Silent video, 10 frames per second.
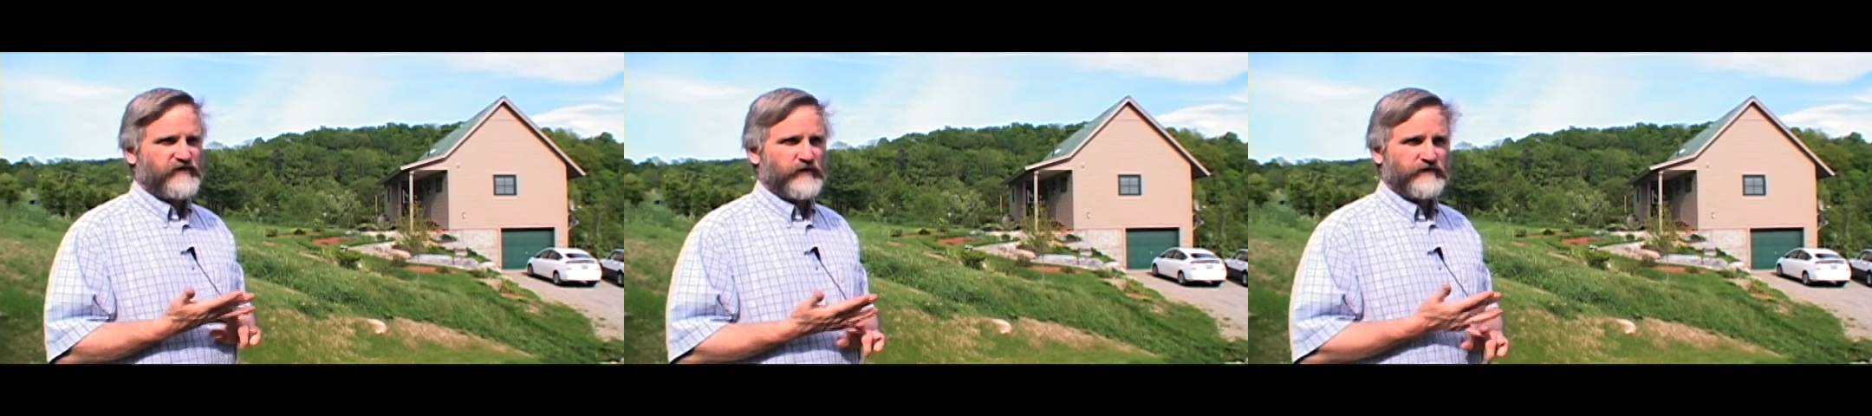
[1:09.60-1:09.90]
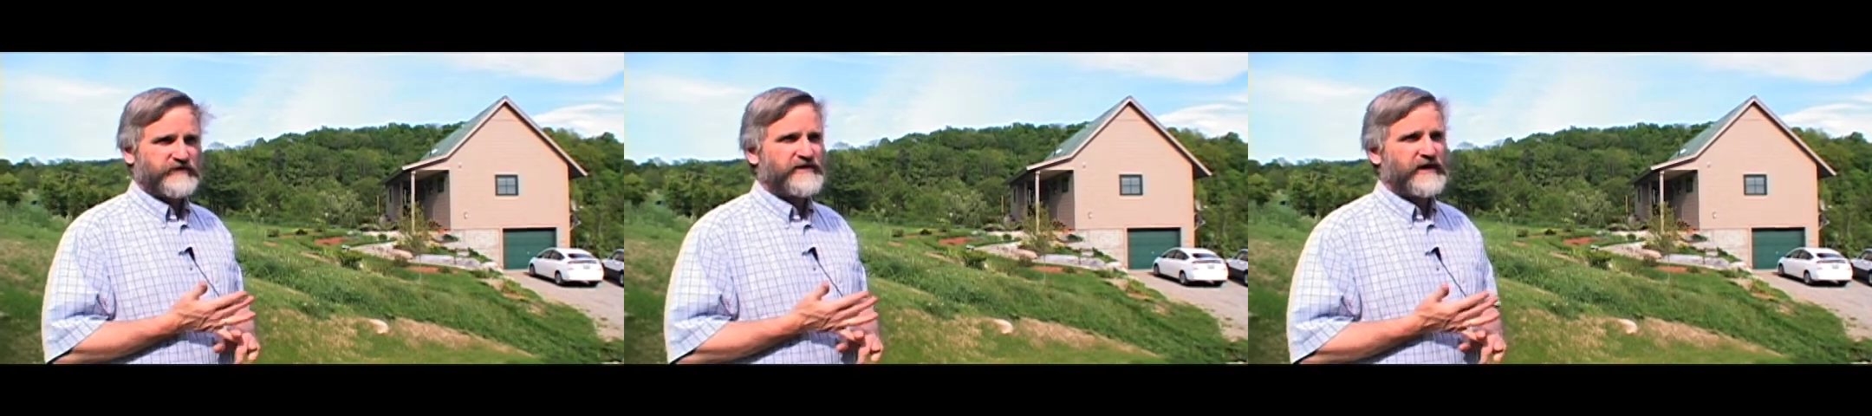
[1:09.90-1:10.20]

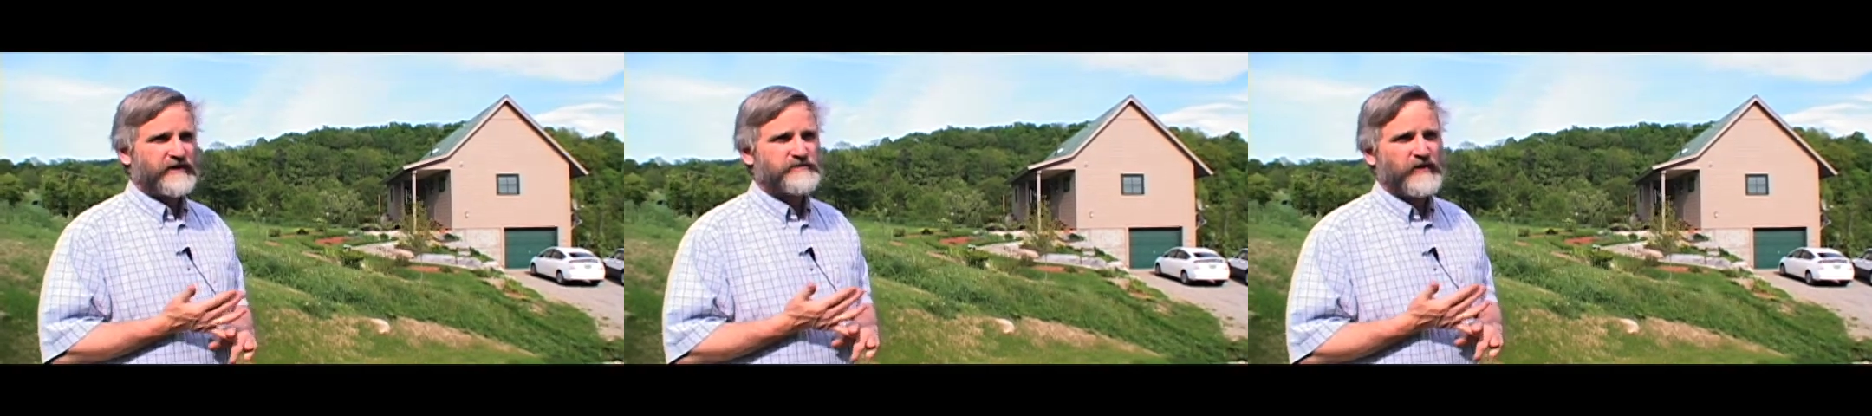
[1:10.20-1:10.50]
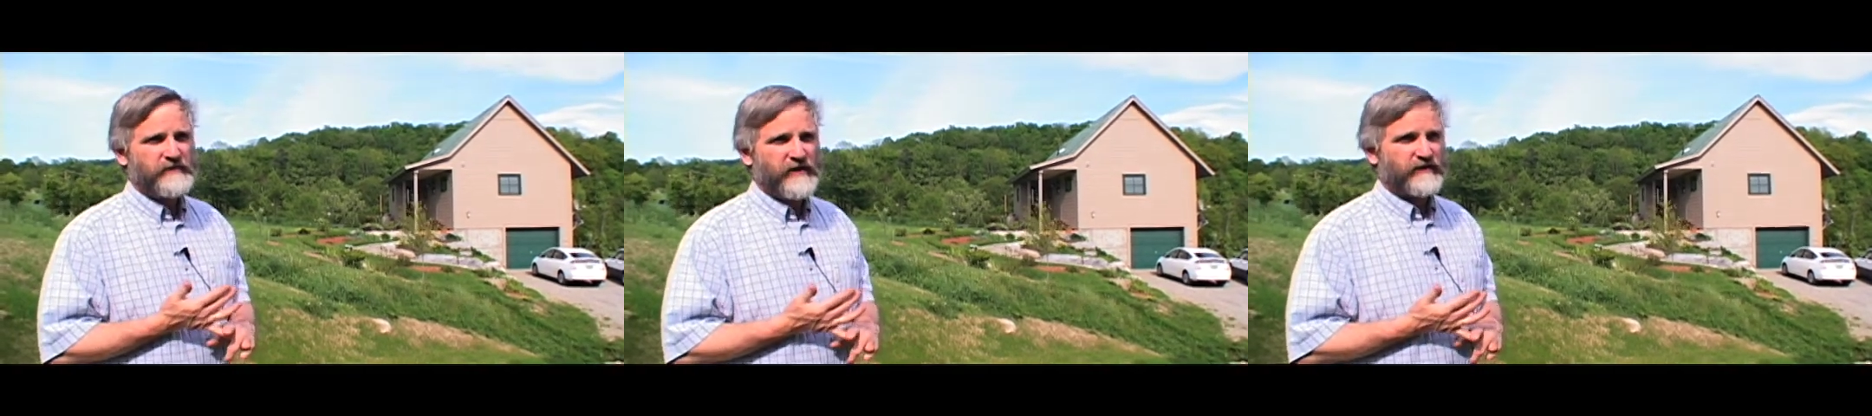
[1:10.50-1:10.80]
photovoltaics
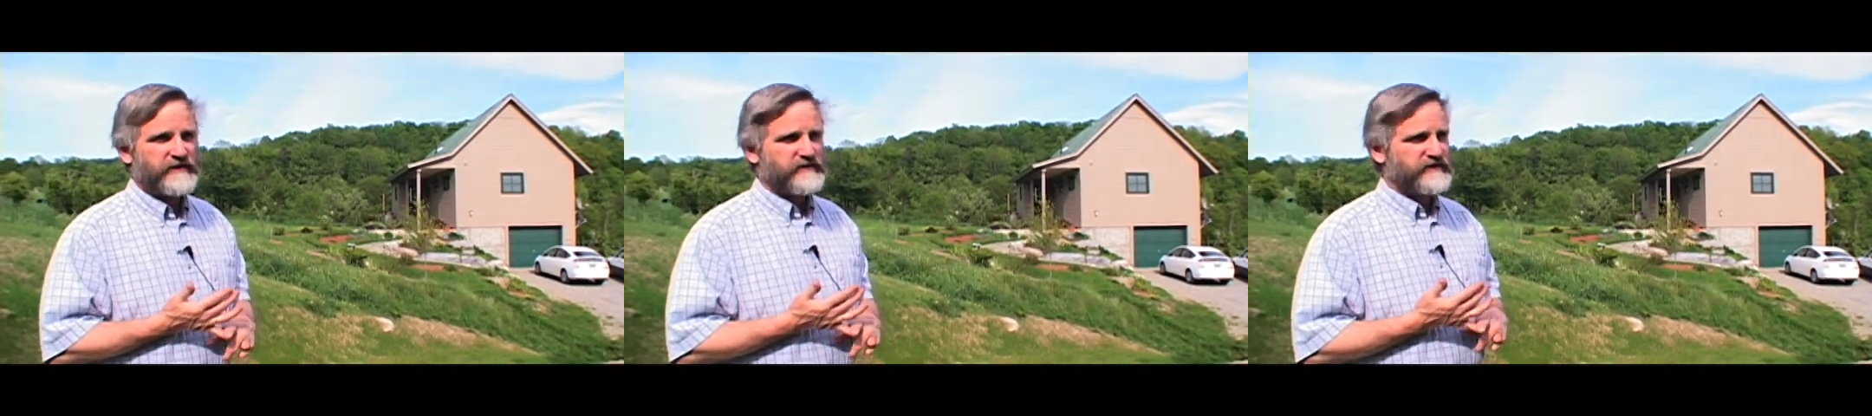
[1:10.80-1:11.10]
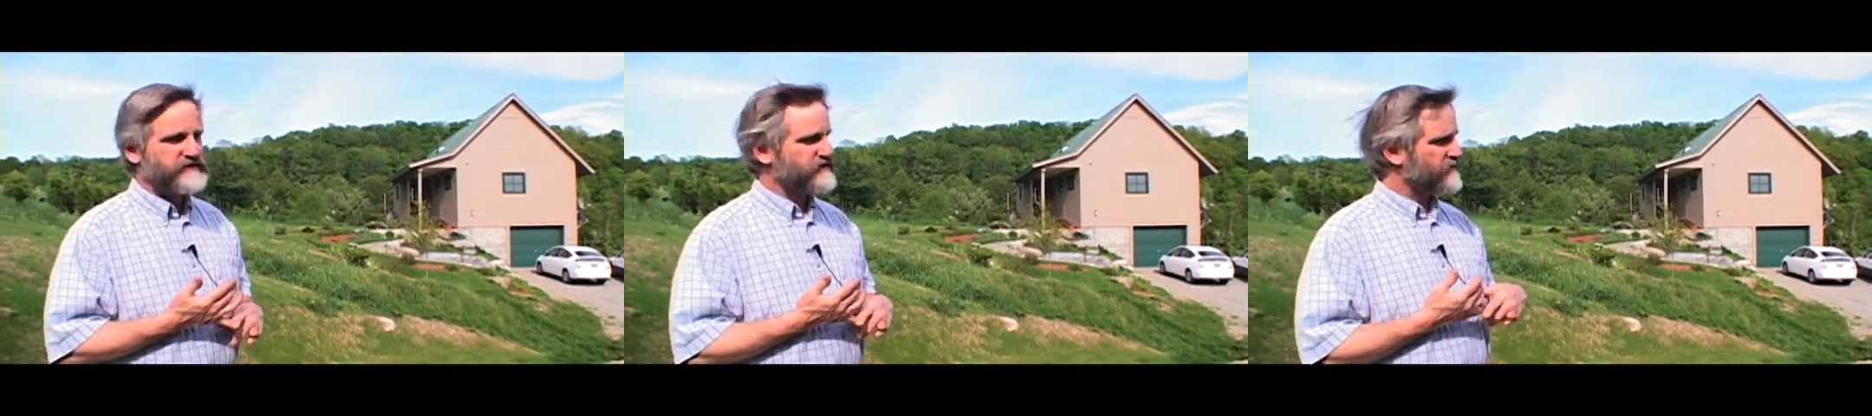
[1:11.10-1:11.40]
primarily,
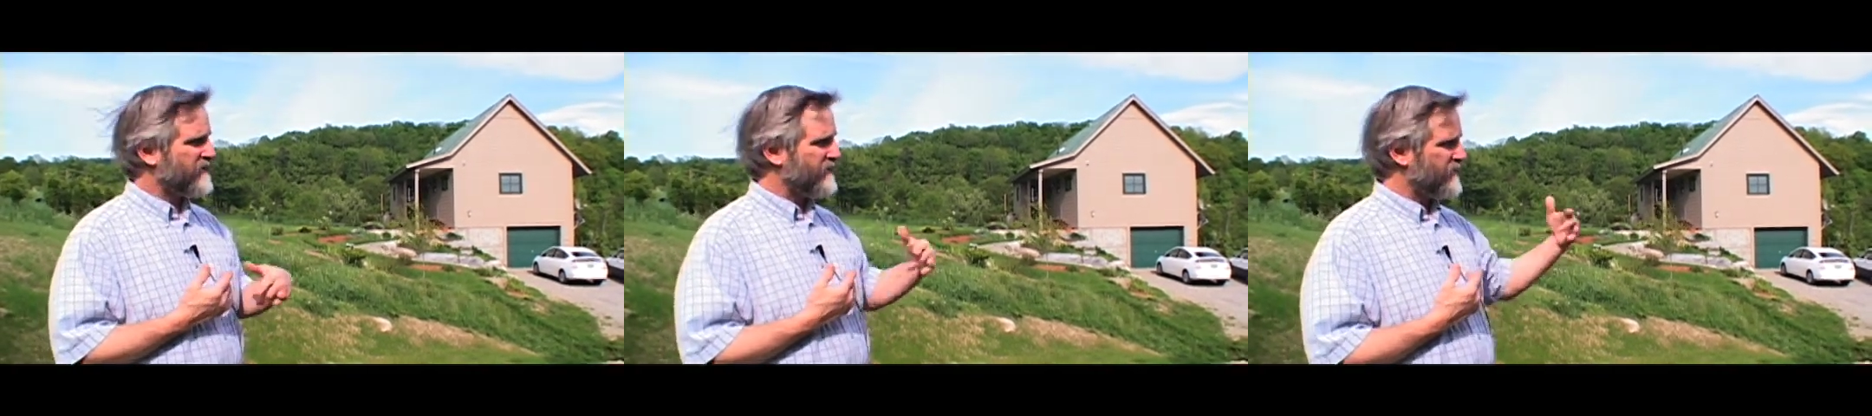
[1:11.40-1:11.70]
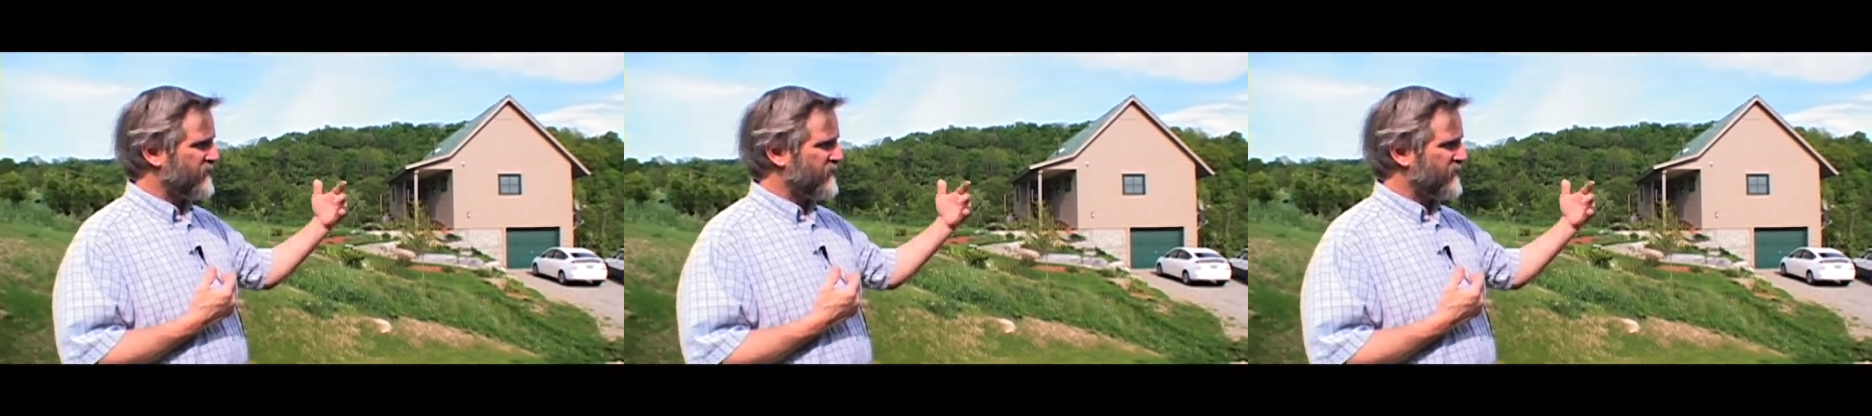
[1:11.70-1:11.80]
which on